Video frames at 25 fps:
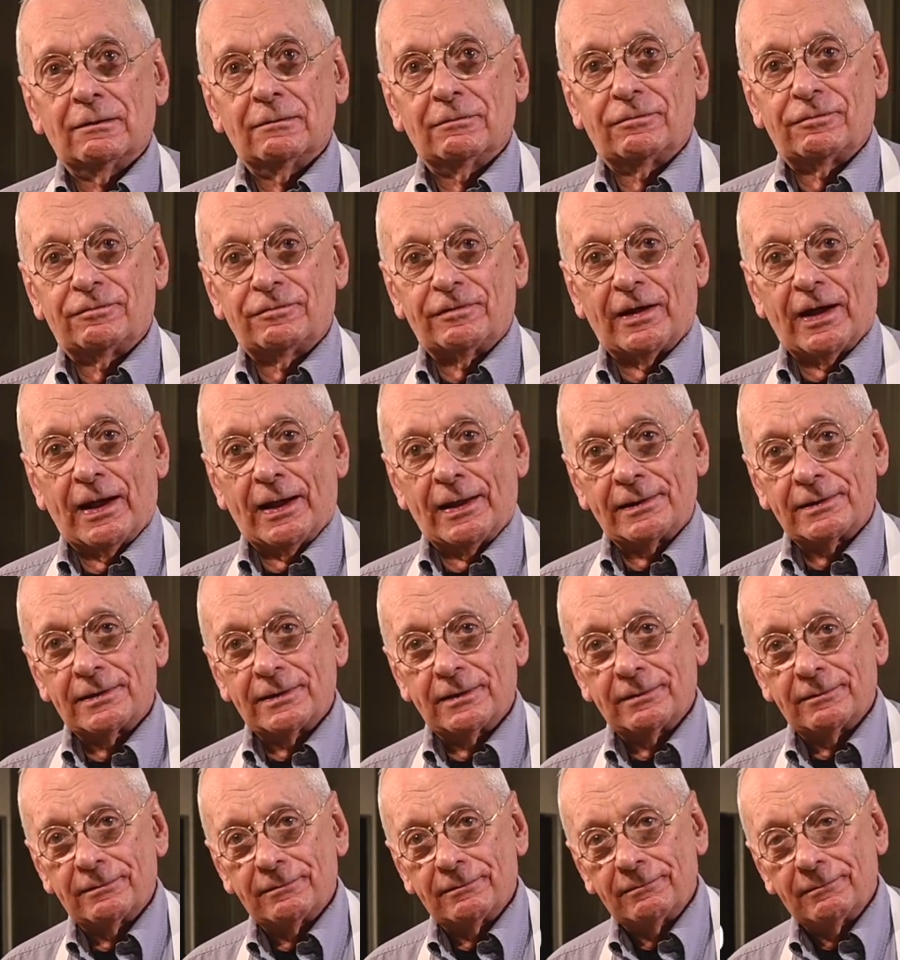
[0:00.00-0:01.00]
fat
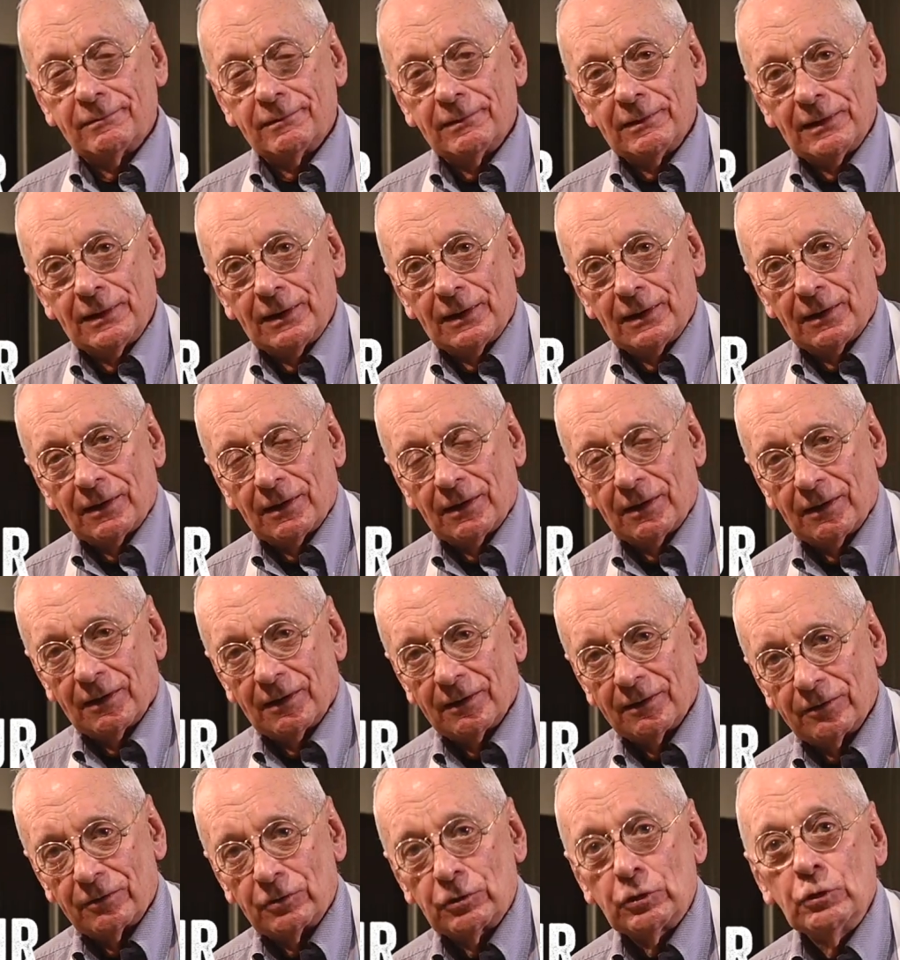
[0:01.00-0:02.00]
and
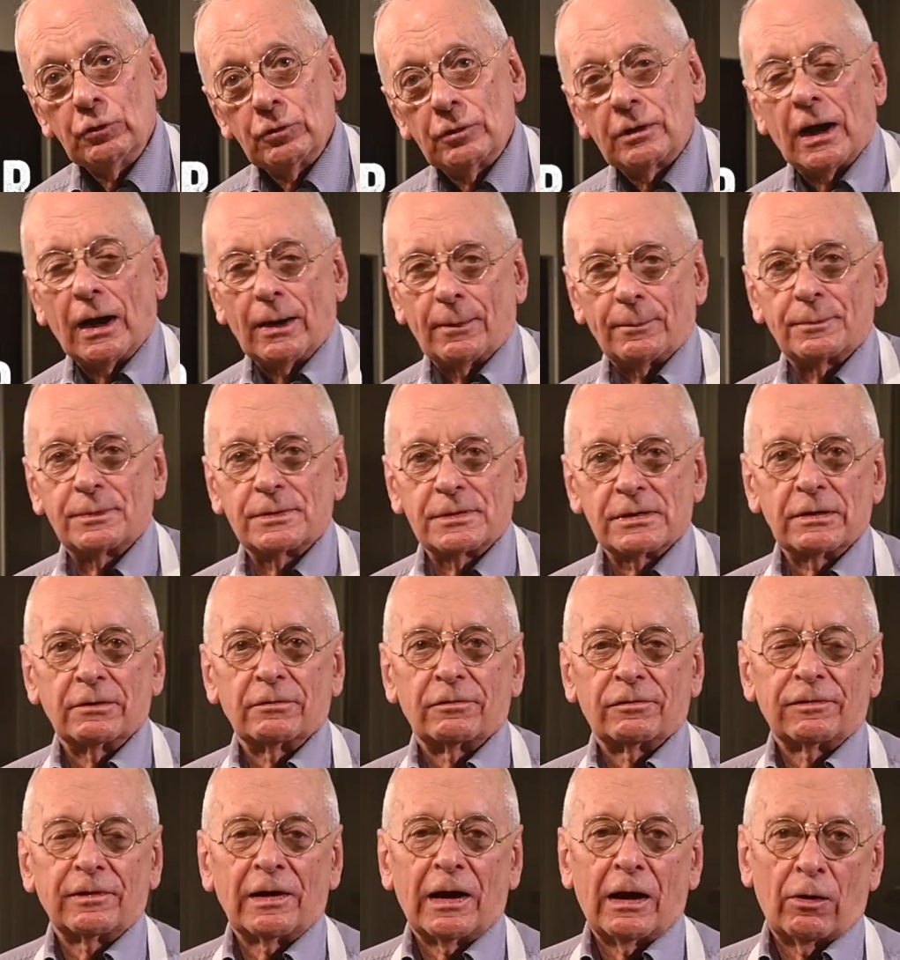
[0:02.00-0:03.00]
2 cups of
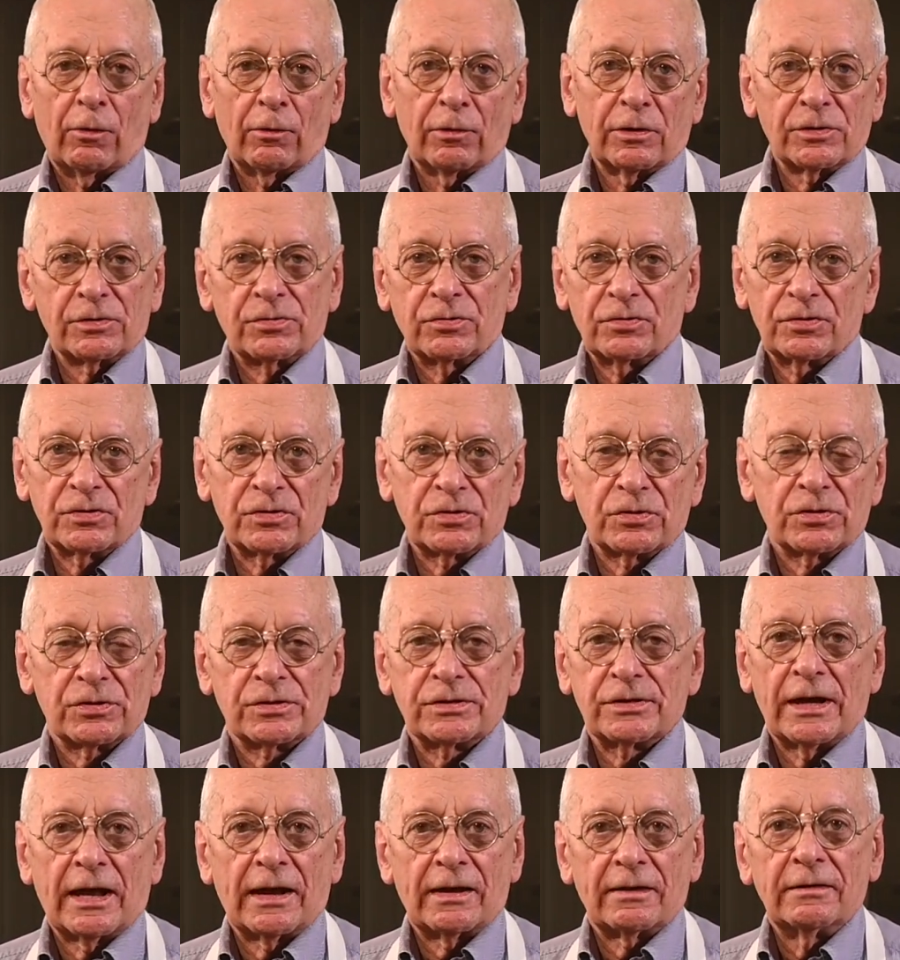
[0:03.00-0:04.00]
flour. So it's just
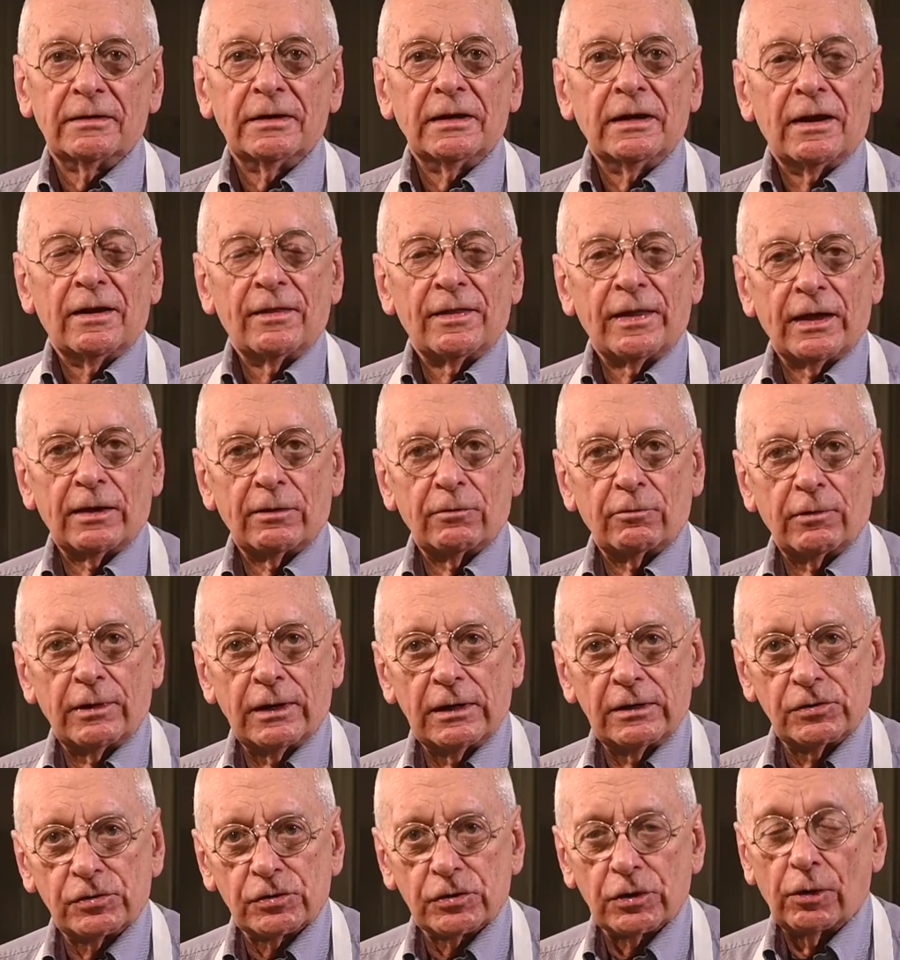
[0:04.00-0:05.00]
that
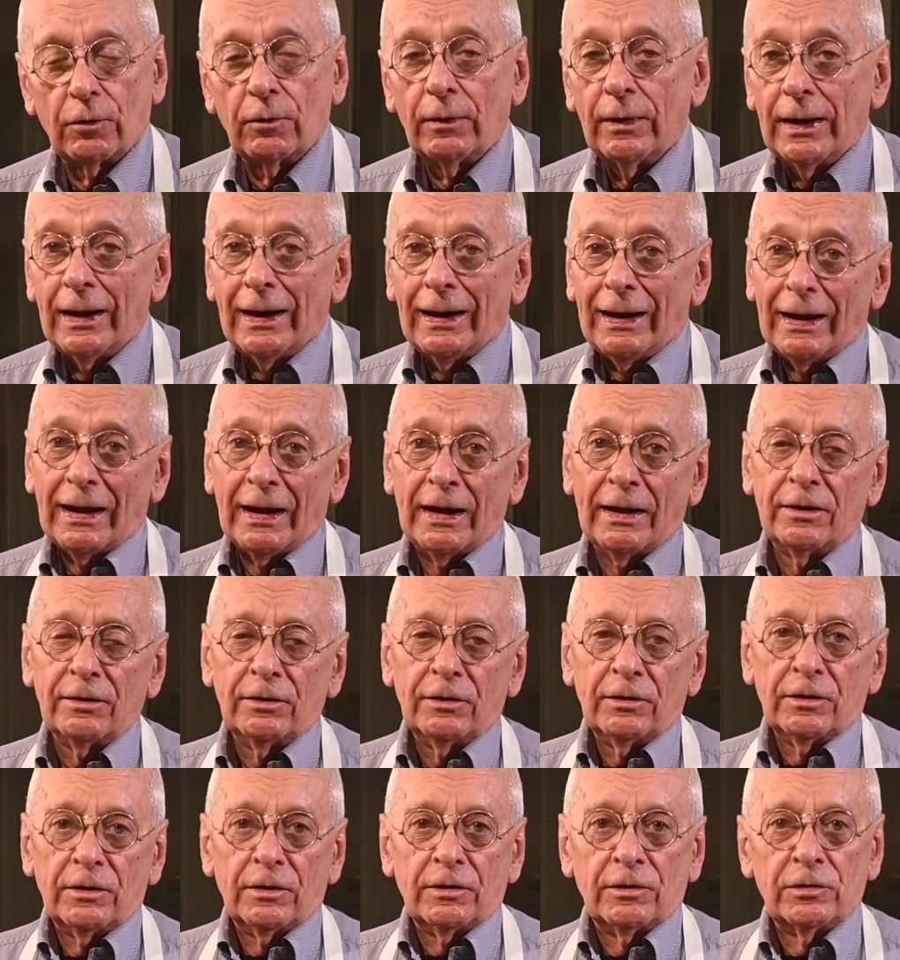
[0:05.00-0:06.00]
ratio. And
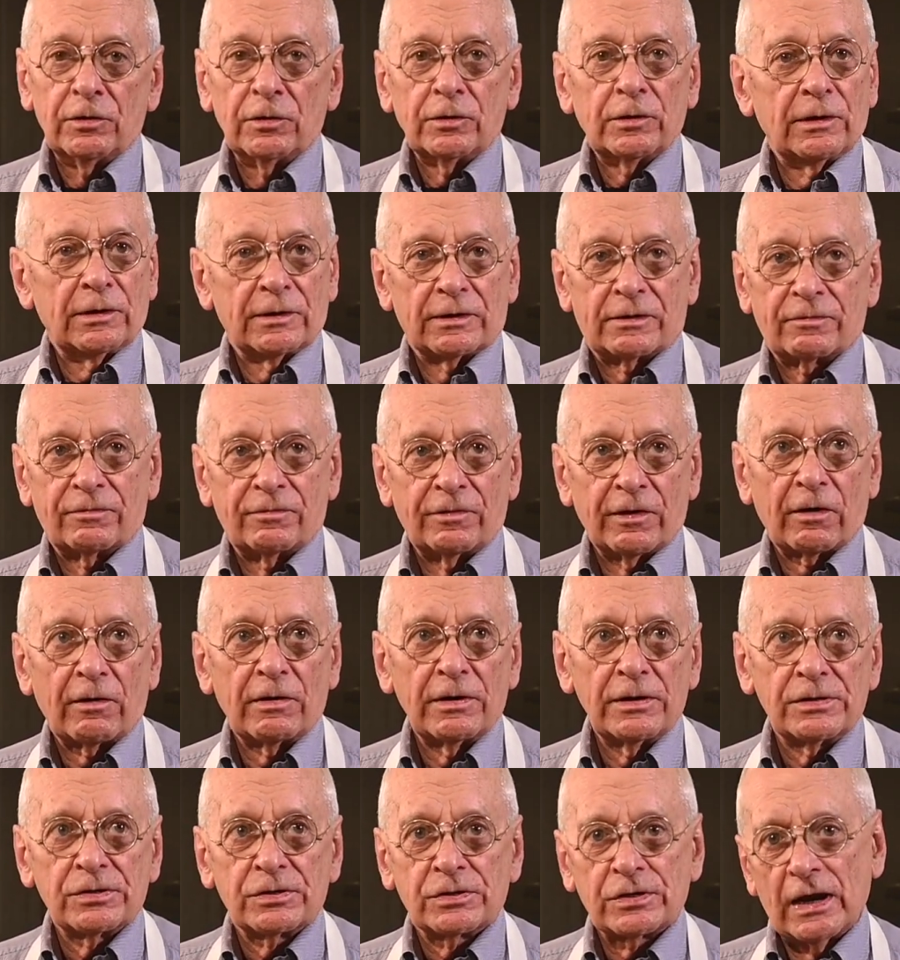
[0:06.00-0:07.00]
it's
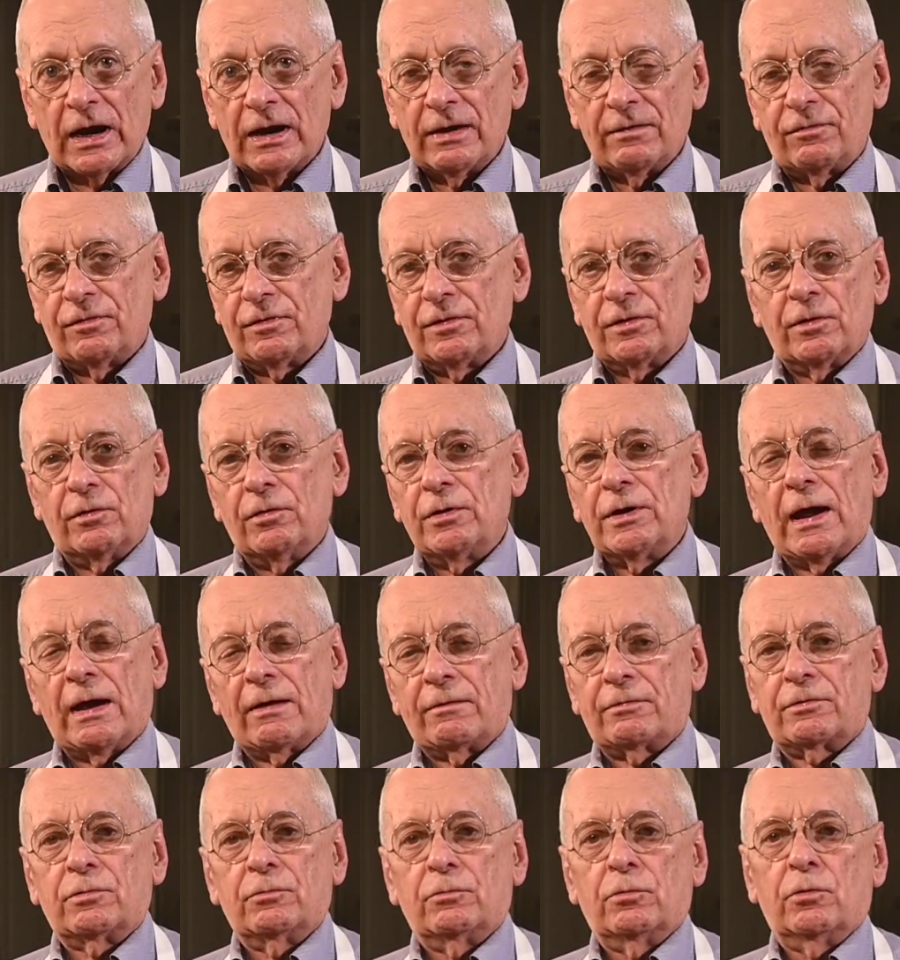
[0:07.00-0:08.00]
very safe. You don't
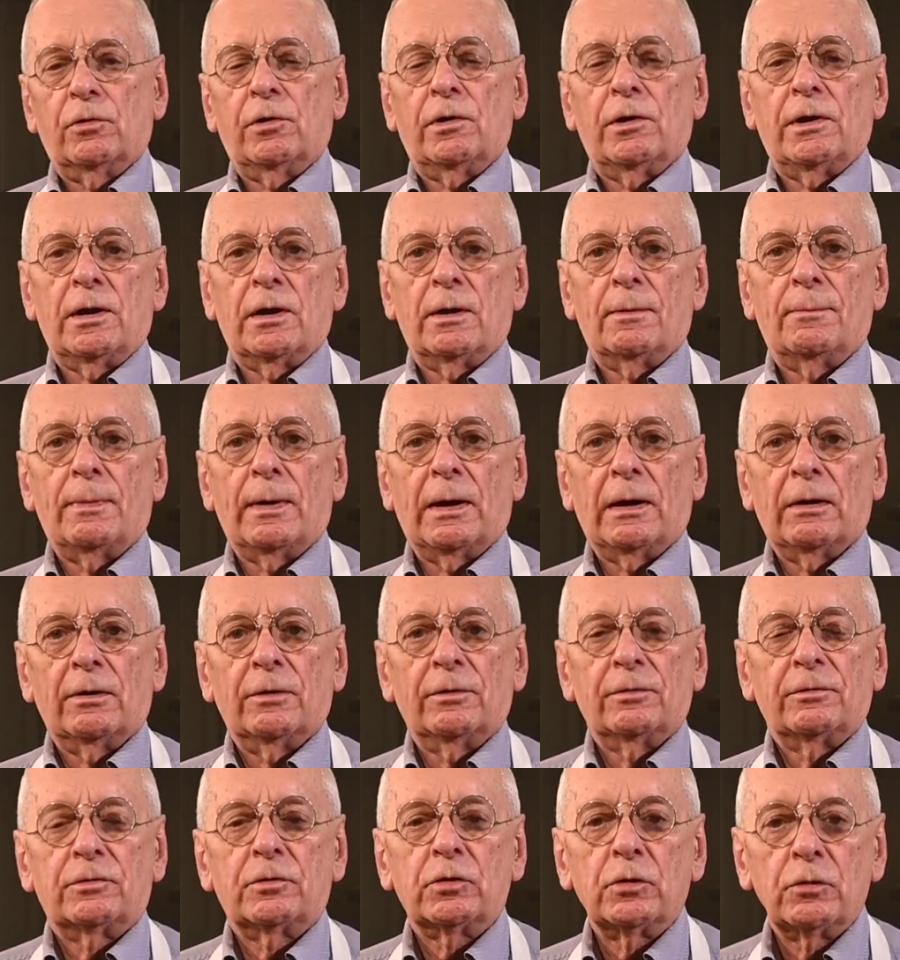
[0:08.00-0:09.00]
have to worry
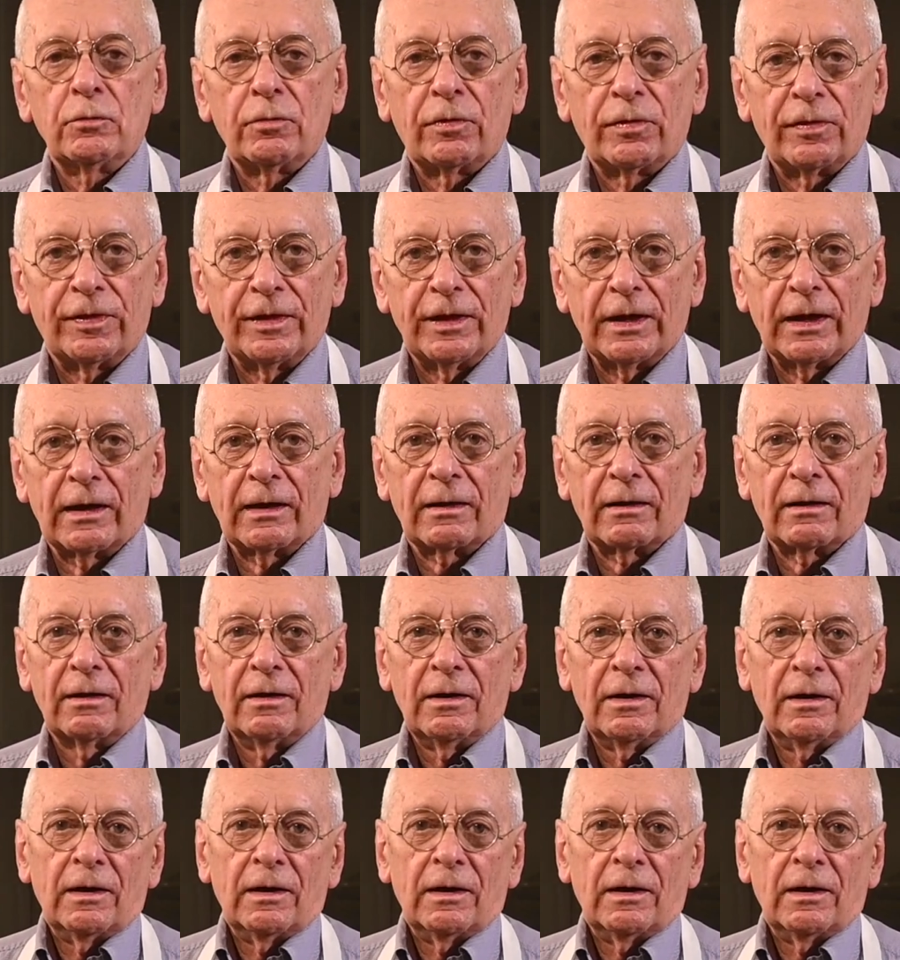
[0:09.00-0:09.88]
about too thick